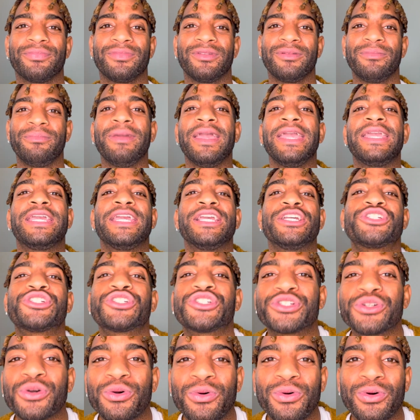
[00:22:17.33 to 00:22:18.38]
making
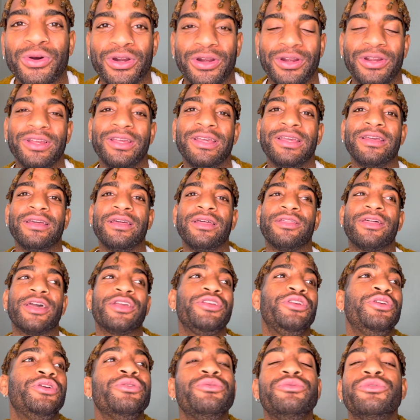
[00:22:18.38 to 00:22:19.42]
sure that
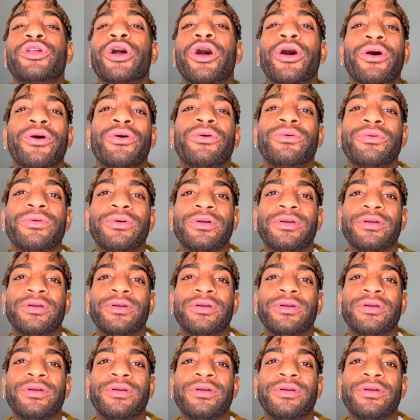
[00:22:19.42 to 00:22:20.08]
you know